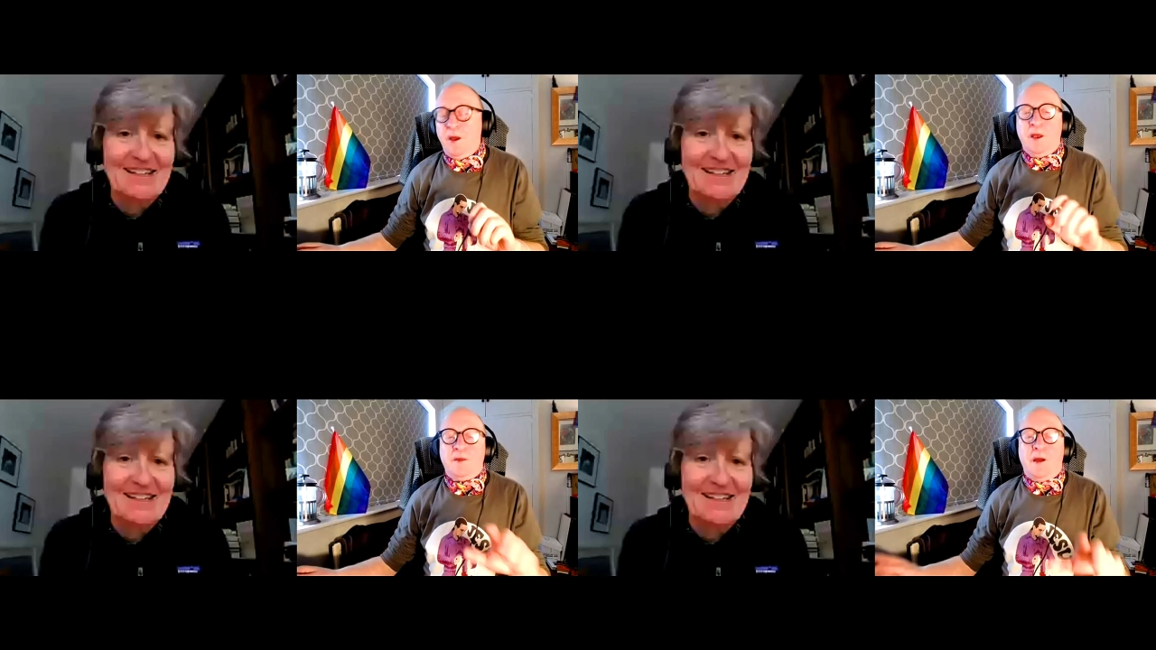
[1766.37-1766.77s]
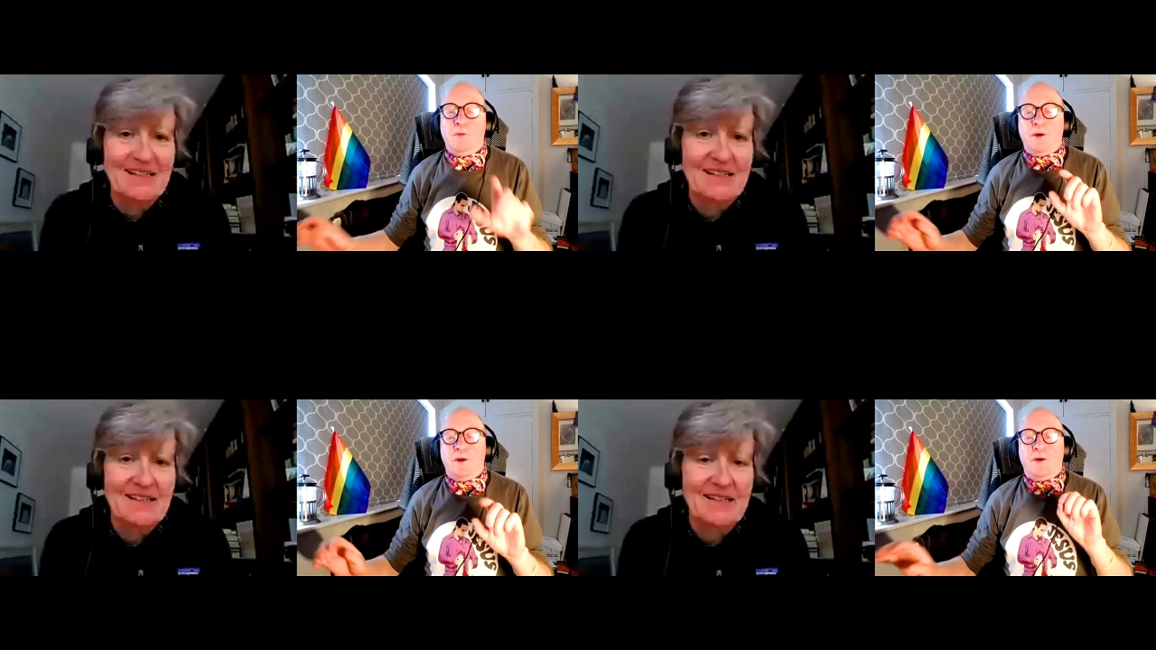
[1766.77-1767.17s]
Speaker 1: that
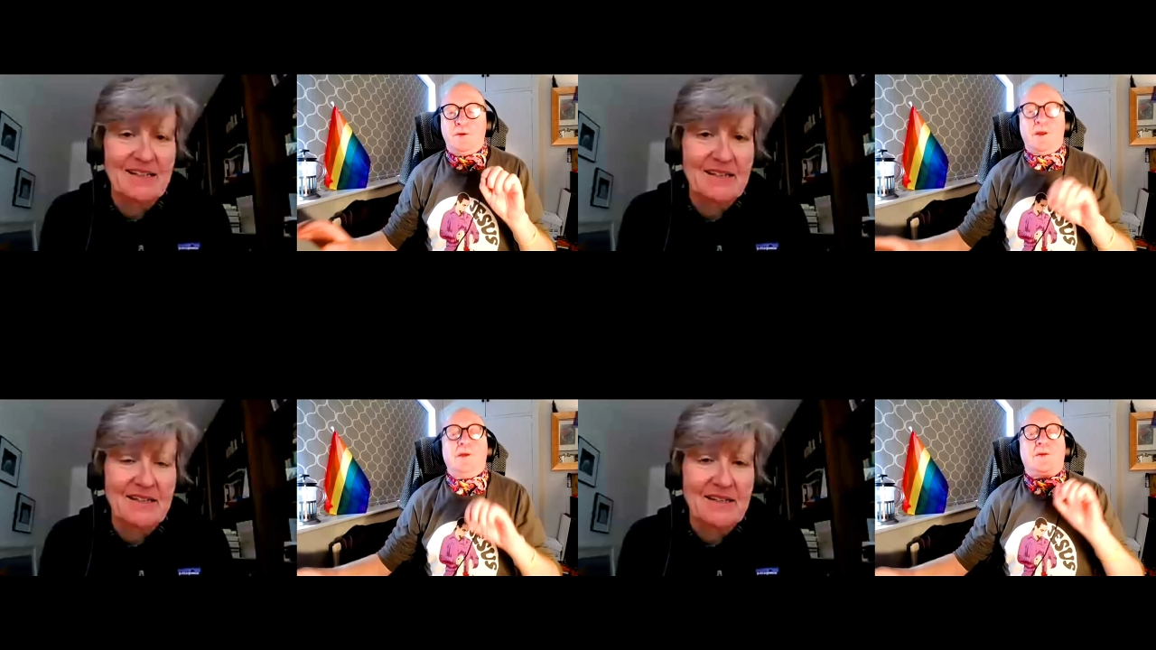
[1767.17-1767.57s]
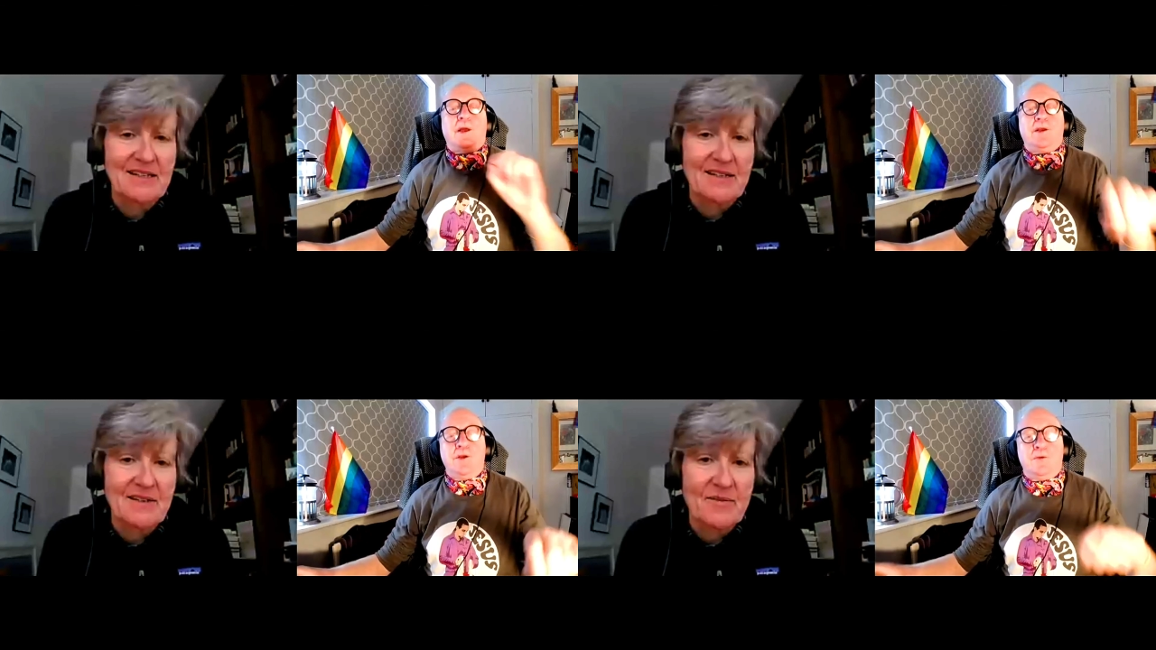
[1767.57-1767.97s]
were that, that
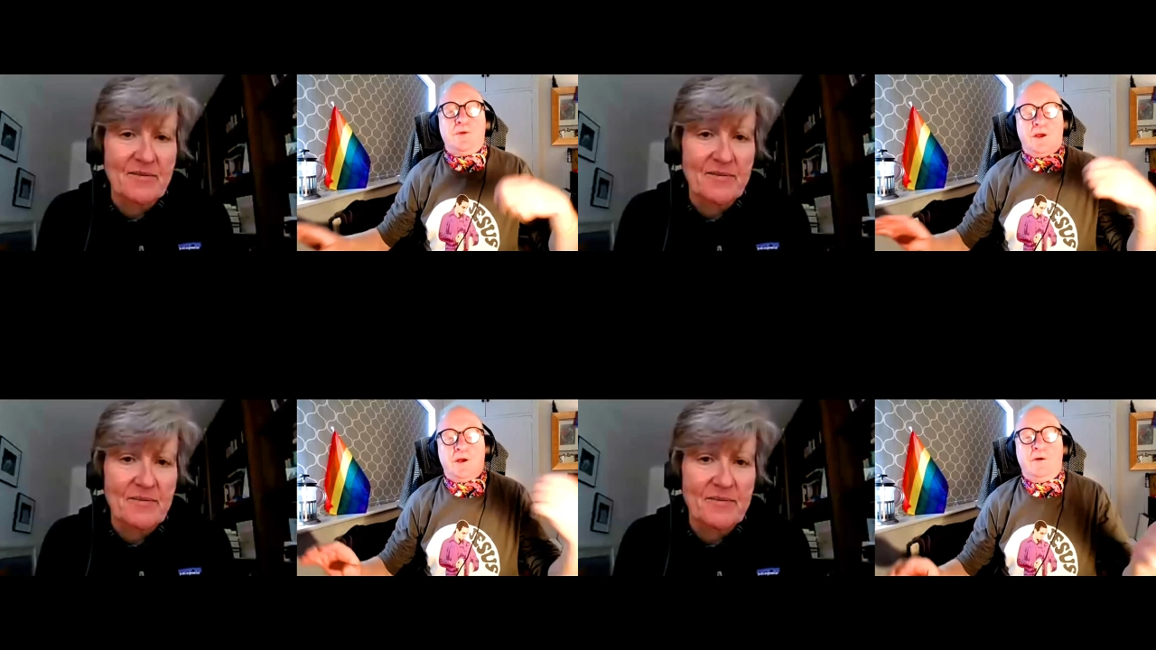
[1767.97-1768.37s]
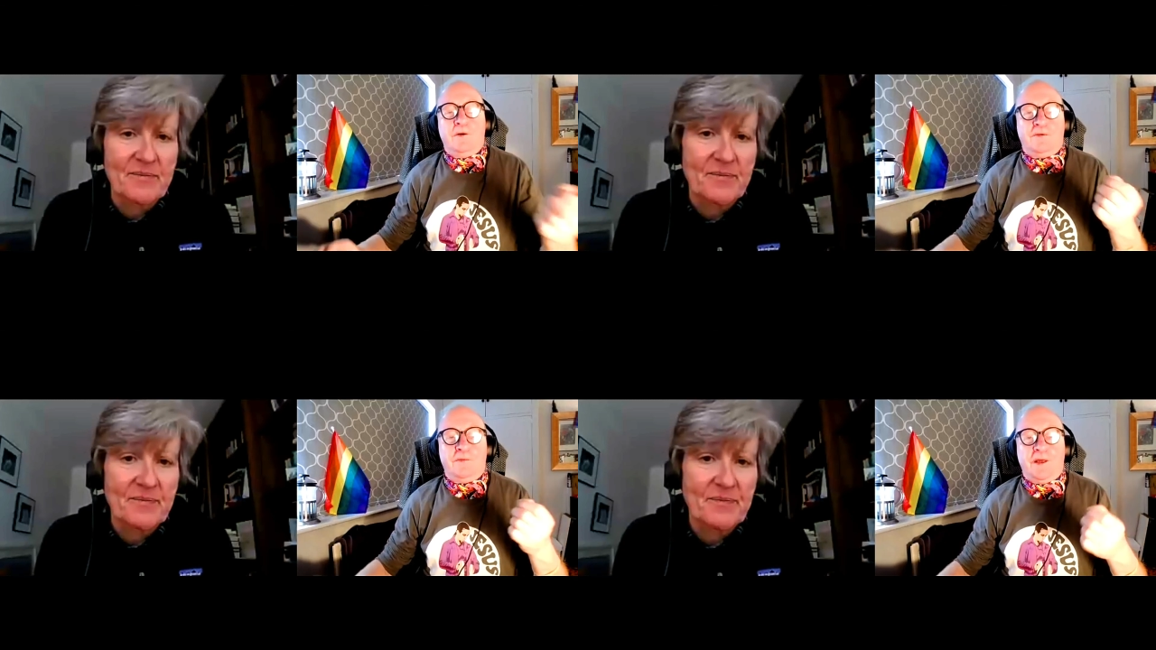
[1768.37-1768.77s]
you recall
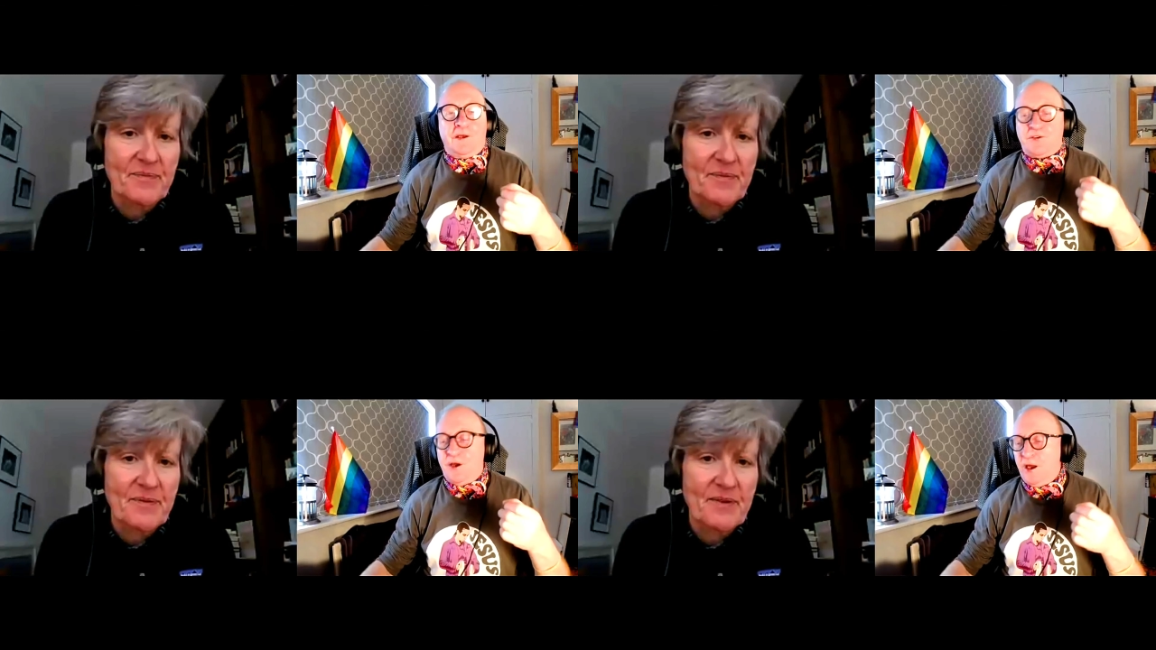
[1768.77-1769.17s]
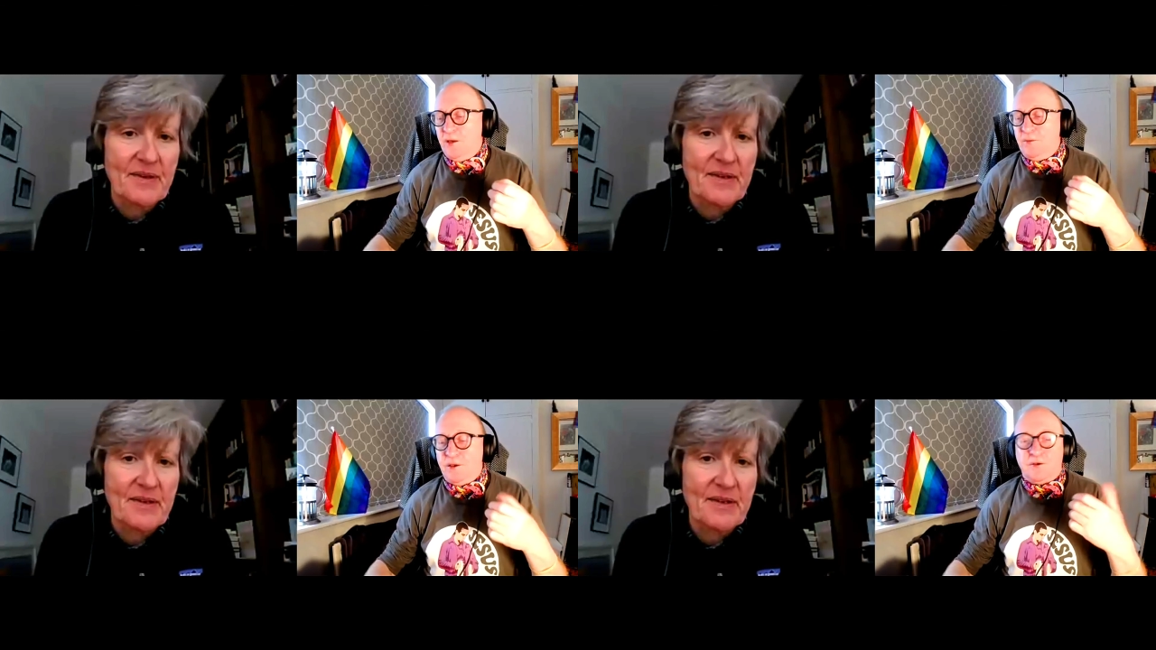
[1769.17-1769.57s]
from that time
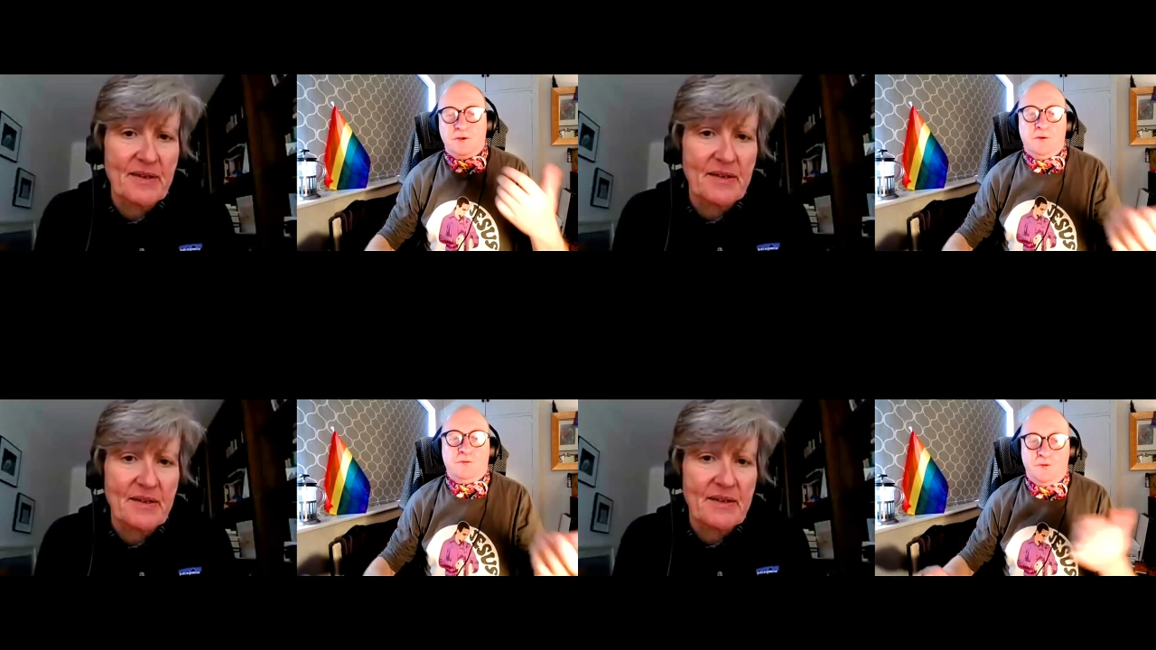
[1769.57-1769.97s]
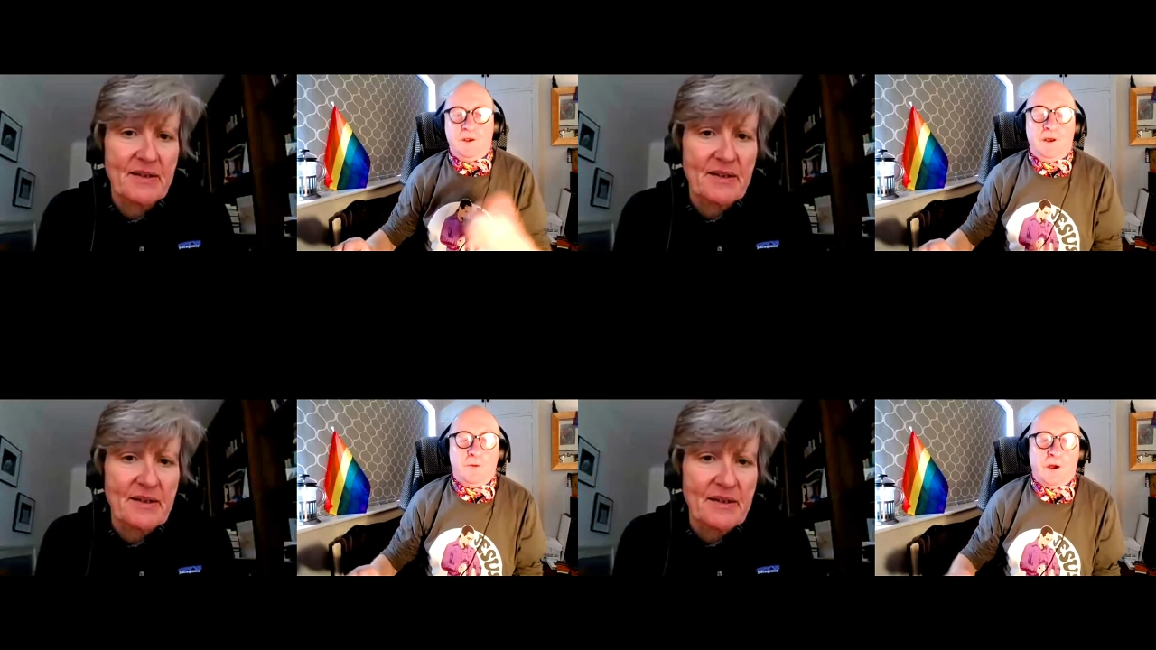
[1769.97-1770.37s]
and who really
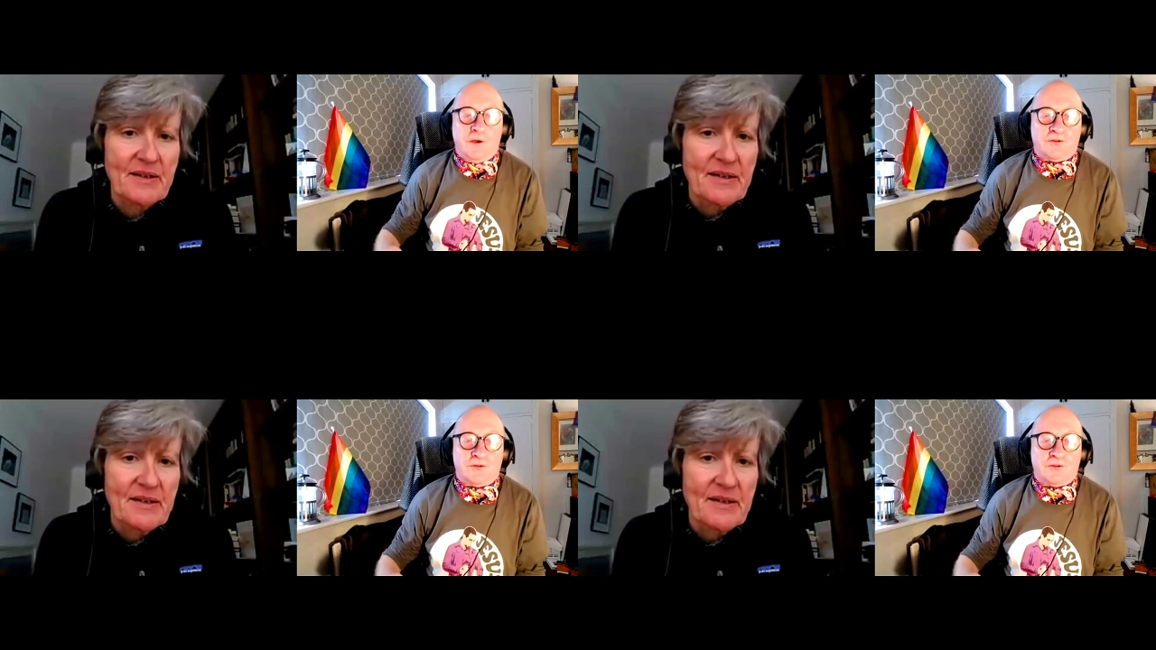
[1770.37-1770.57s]
were